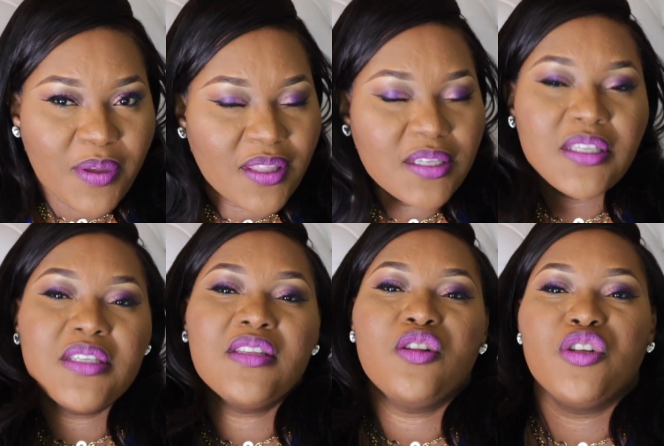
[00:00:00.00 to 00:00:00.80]
But this
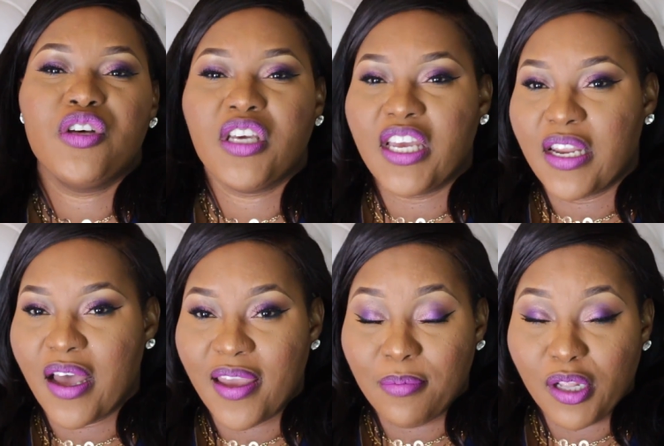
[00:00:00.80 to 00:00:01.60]
is the look, and
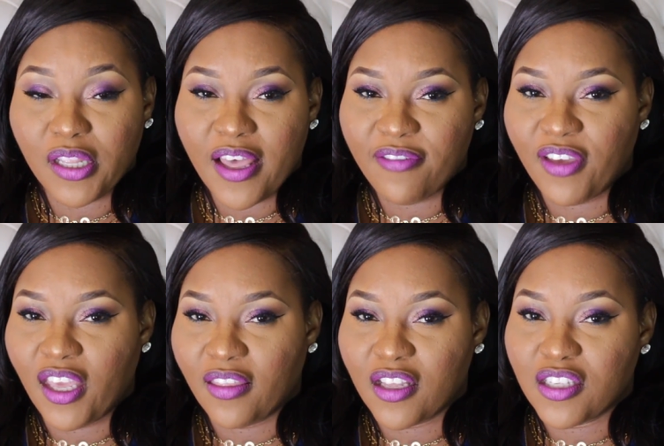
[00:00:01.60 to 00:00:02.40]
I am
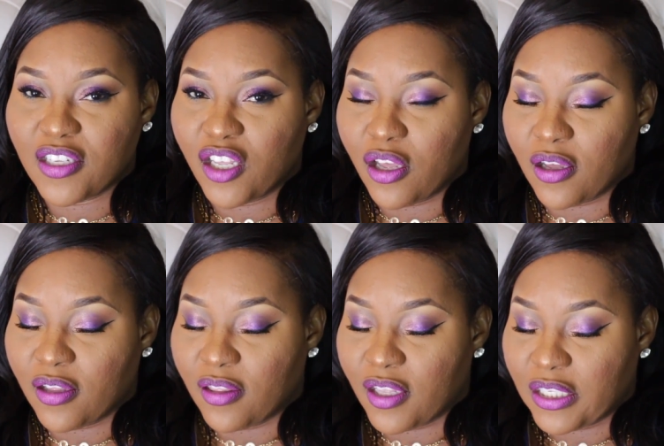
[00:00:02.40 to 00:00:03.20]
loving this
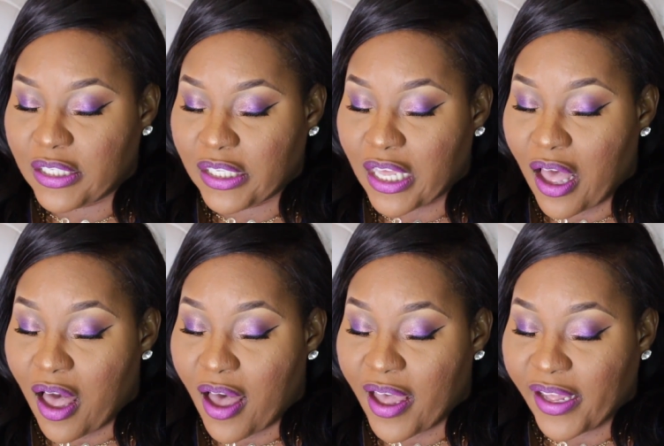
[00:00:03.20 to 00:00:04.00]
look. And this is the
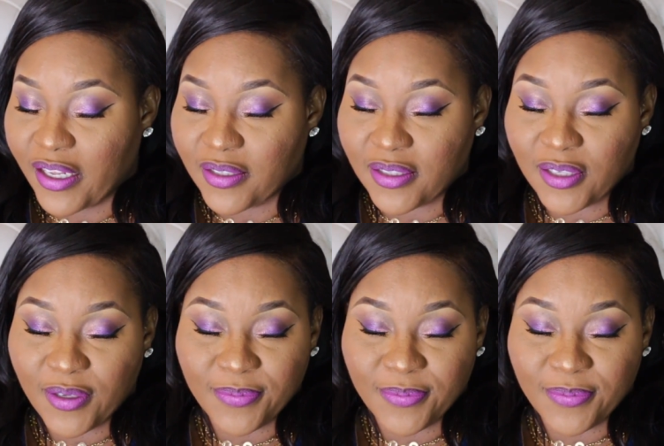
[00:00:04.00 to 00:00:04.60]
eyes.